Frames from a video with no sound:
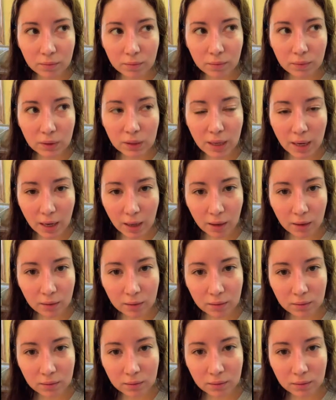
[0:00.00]
Yeah.
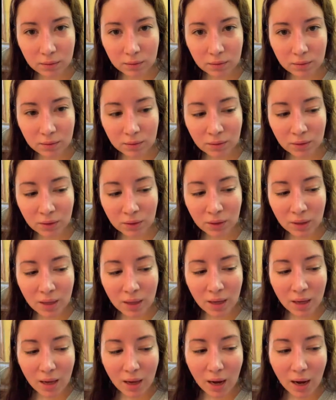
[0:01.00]

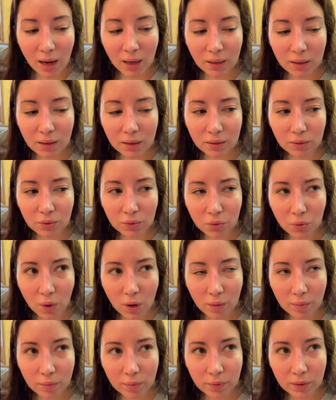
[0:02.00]
I grew
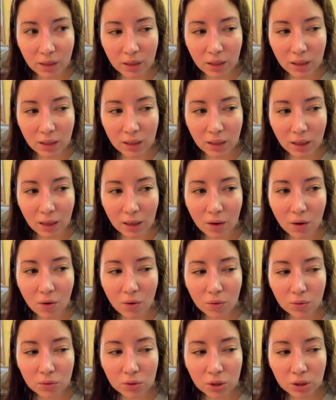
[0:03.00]
up in, like,
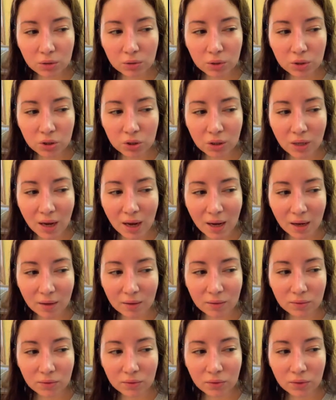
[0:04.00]
oh, children should
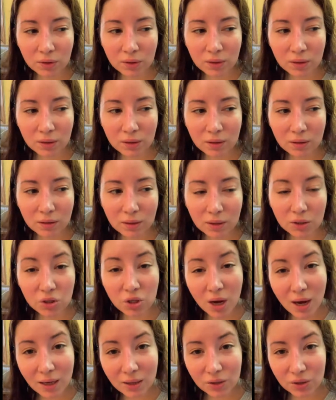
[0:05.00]
have a
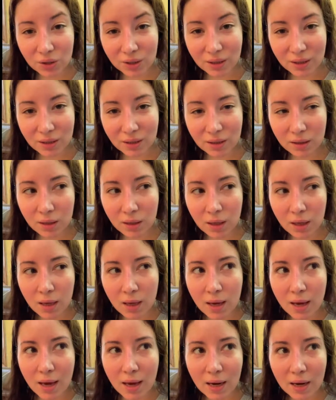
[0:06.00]
childhood.
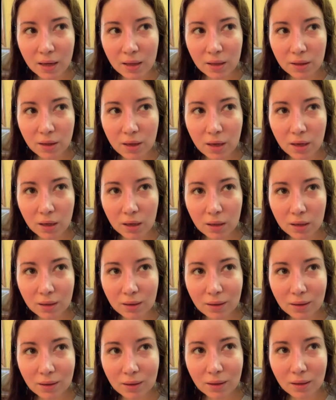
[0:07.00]
And I think
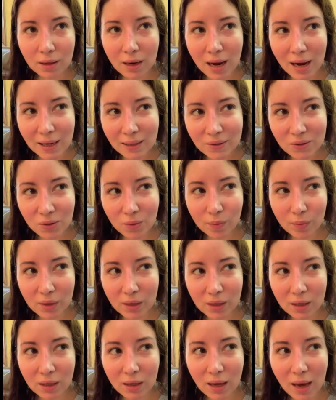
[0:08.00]
there has to
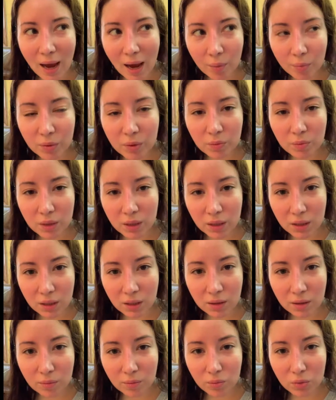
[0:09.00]
be a happy
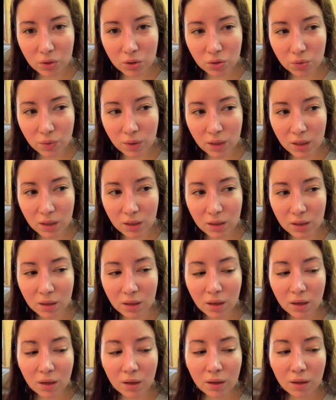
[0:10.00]
medium between
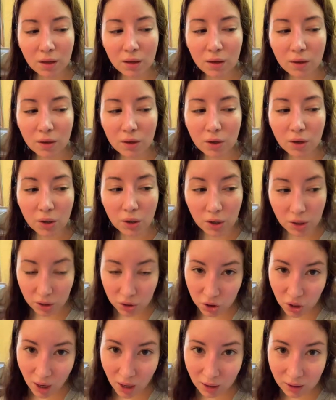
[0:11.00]
her
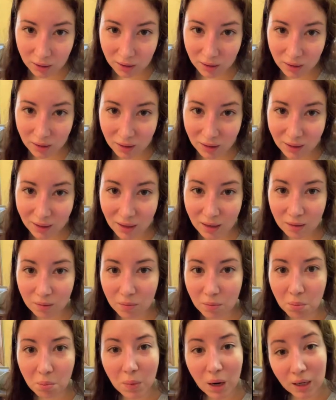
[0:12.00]
childhood and
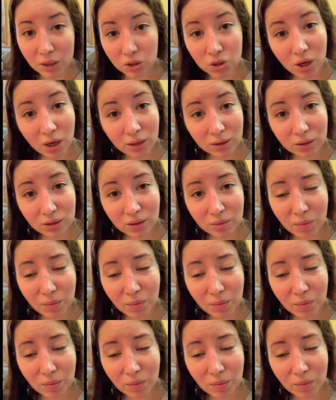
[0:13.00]
my childhood.